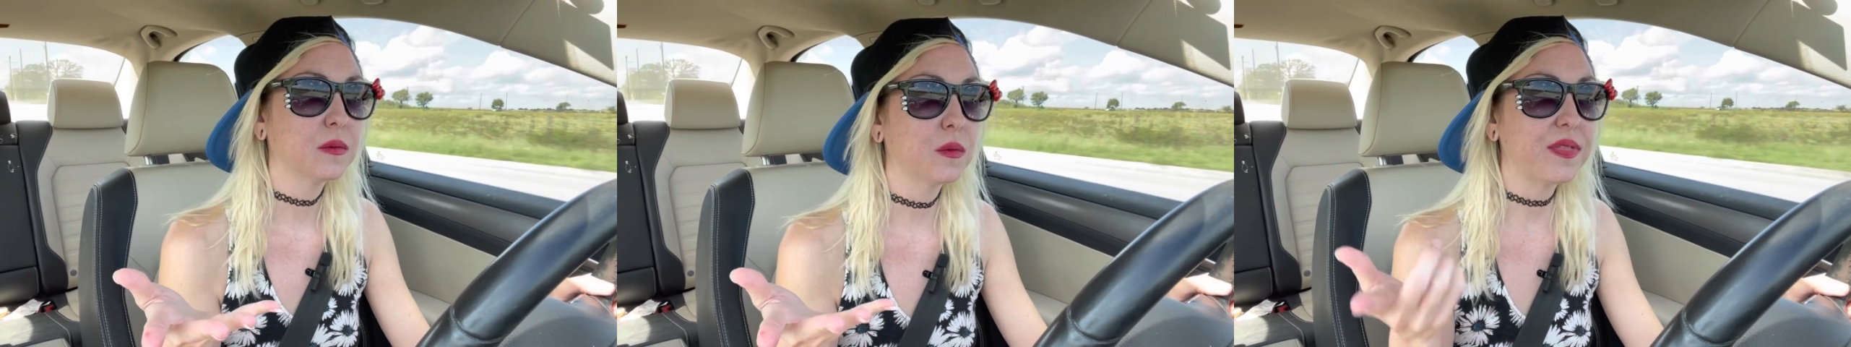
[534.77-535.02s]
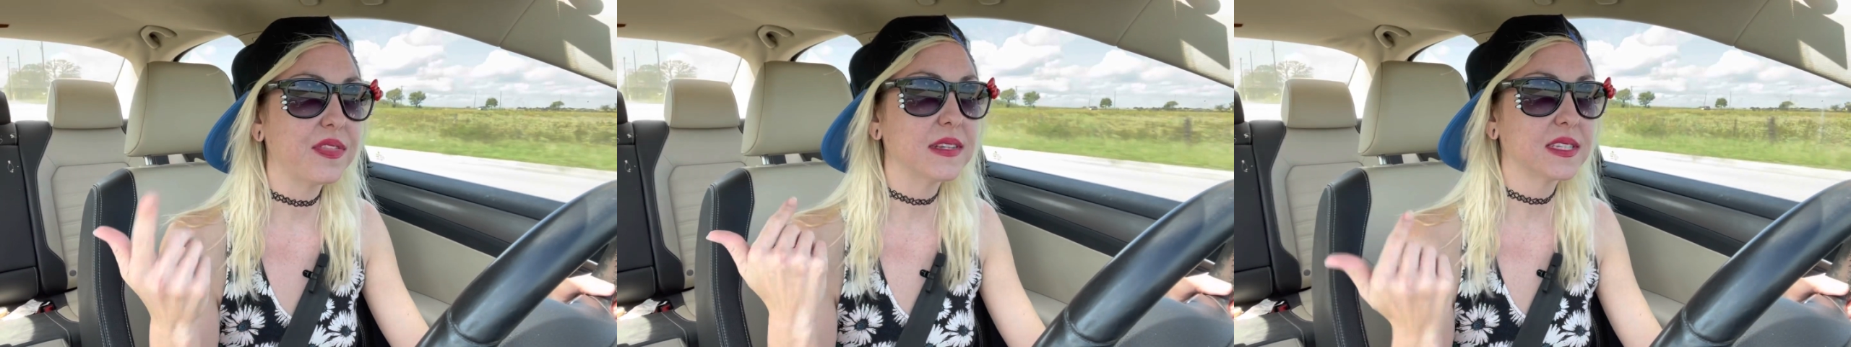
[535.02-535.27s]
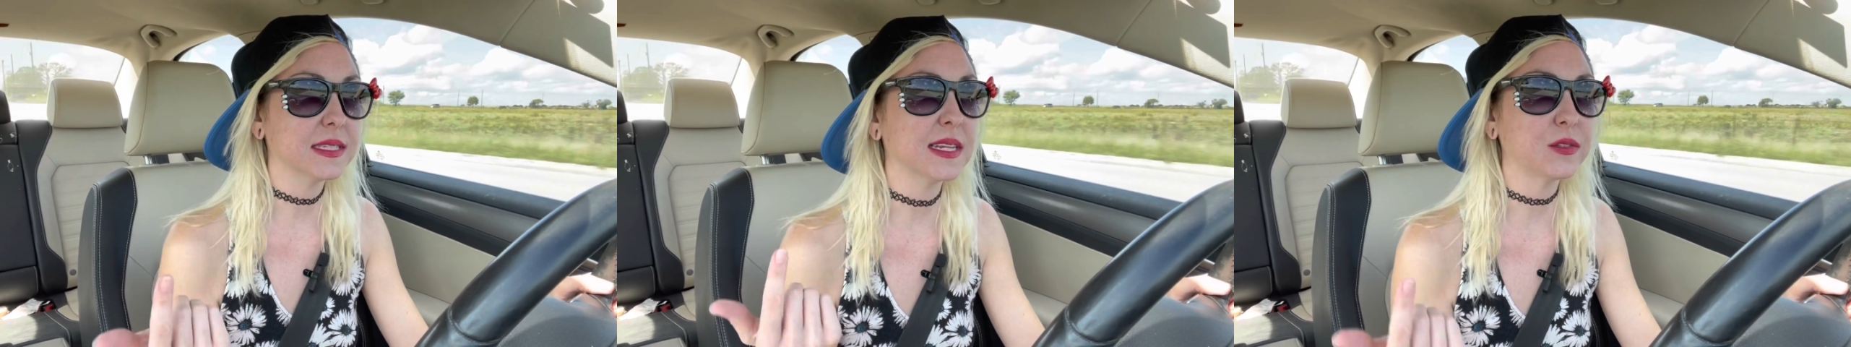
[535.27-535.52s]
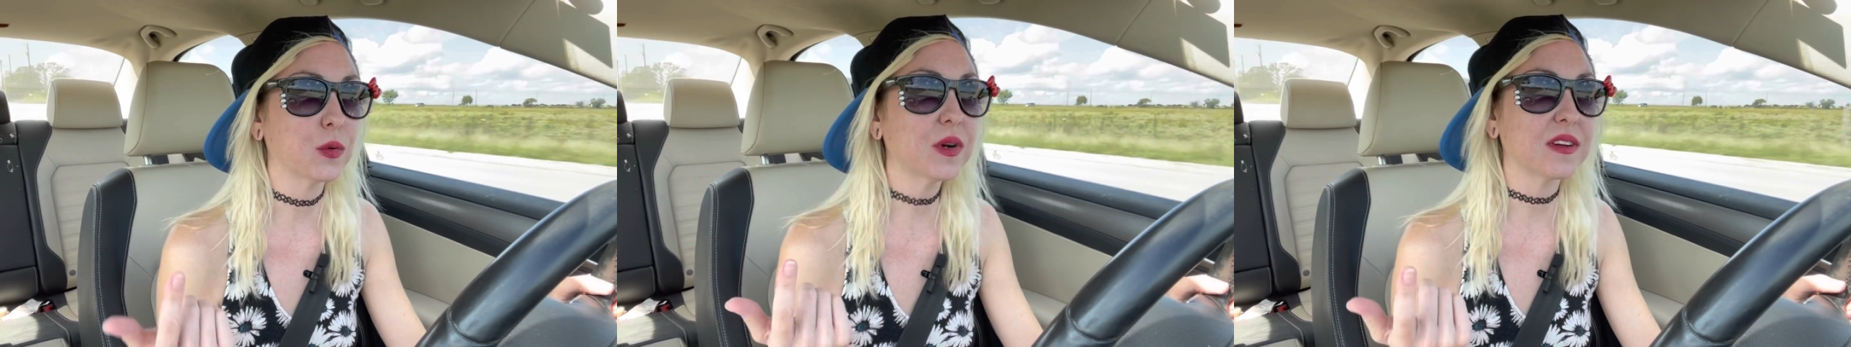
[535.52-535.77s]
with these
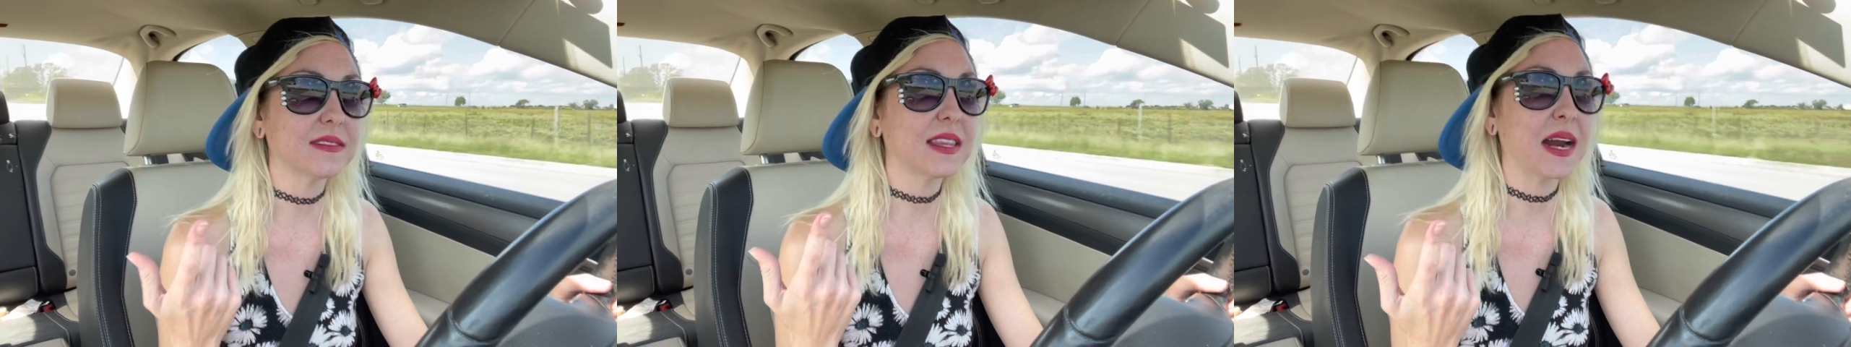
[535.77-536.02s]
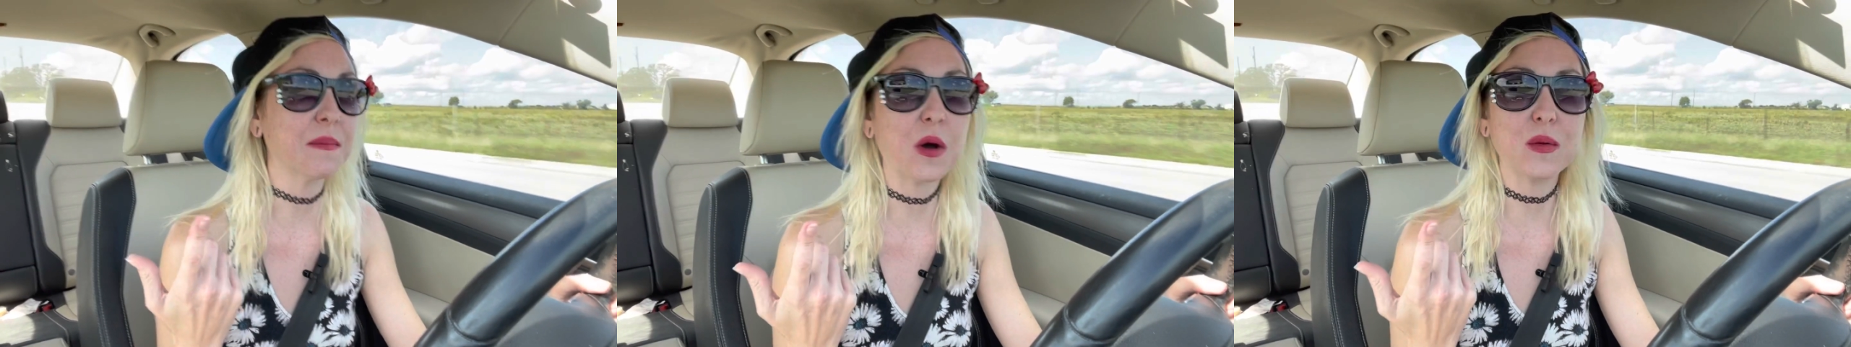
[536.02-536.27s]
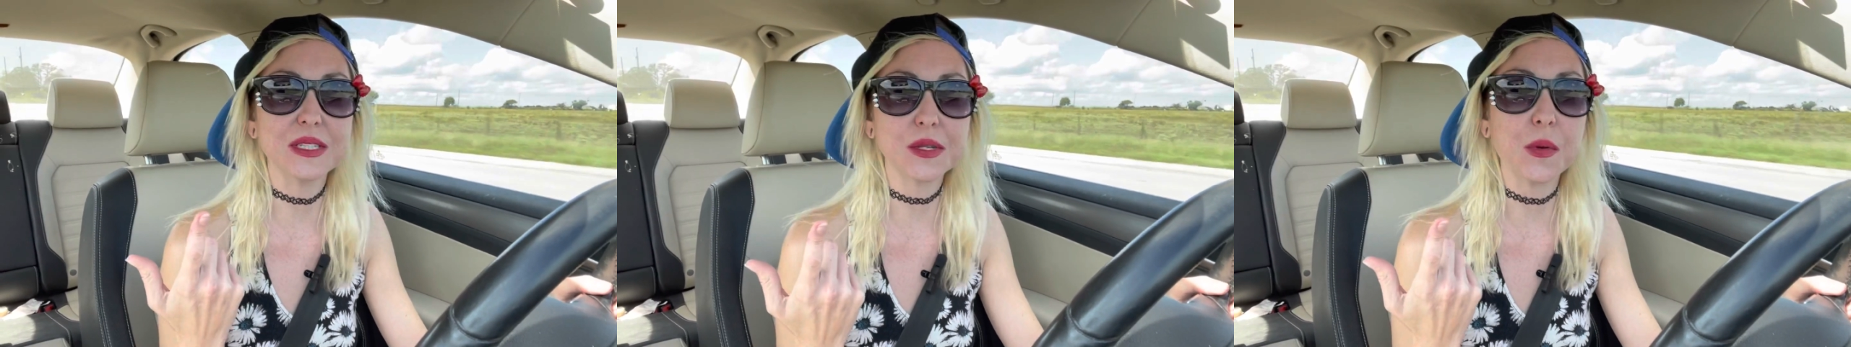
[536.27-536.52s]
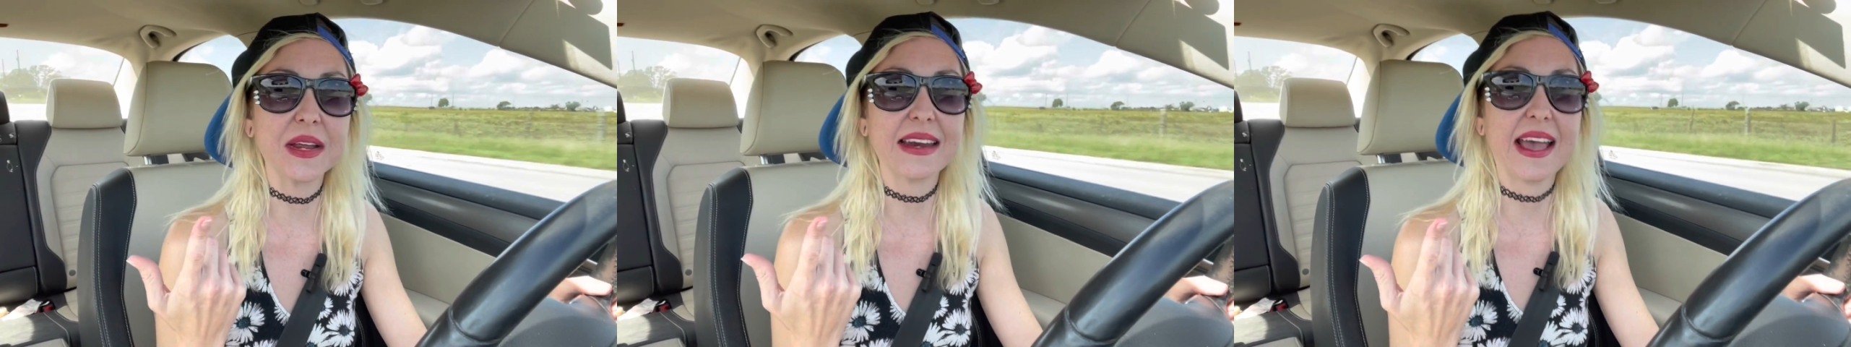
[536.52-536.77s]
disorders that I'm always
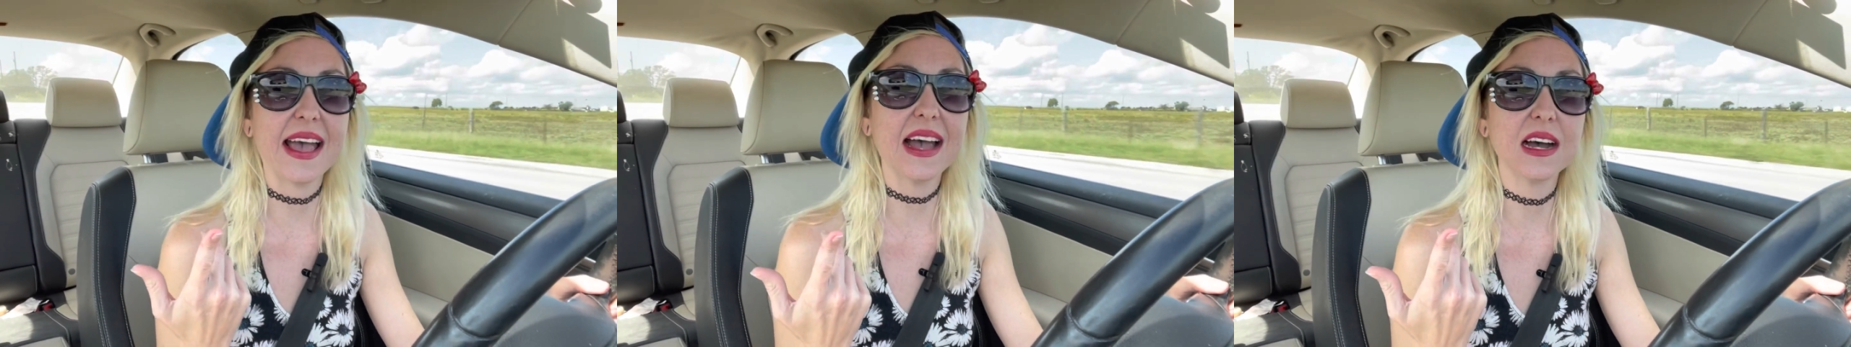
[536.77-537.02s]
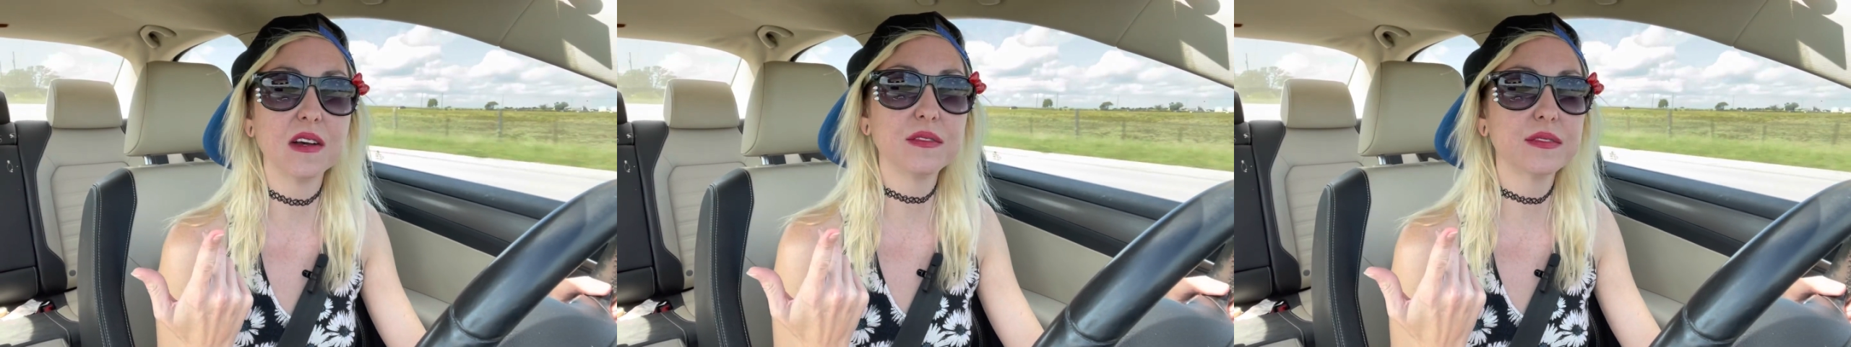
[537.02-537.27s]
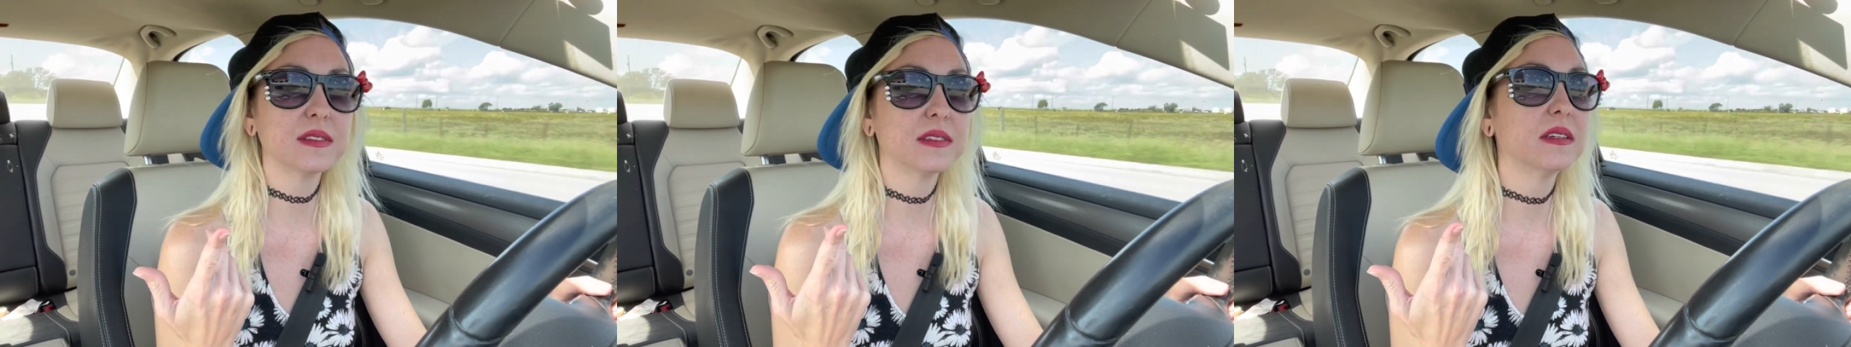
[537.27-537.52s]
going to have.